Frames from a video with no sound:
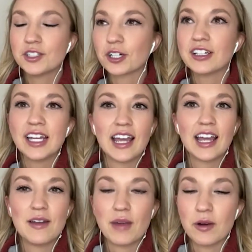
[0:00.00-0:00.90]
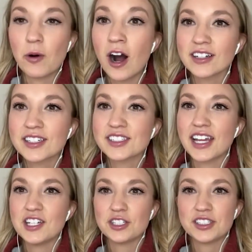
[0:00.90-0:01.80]
journaling and my walks
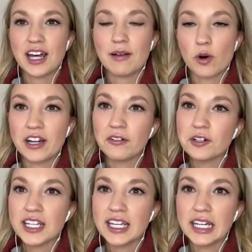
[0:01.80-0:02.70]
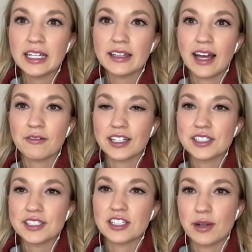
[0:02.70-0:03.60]
and just that morning routine that
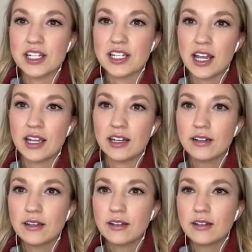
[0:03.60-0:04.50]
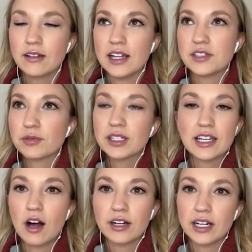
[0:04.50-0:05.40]
really starts my day. And it's
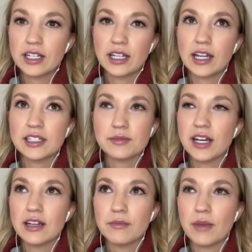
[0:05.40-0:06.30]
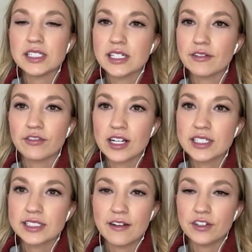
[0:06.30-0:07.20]
really already like, it's made an immense
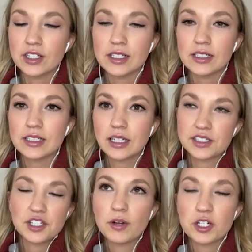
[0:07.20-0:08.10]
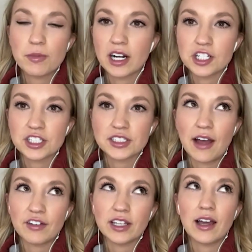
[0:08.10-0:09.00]
difference. And I feel like so much better just
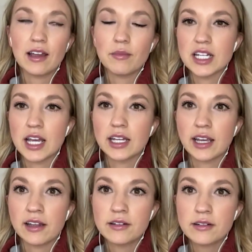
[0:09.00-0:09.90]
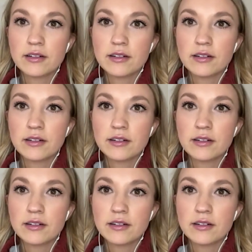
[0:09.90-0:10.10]
having that in my day again.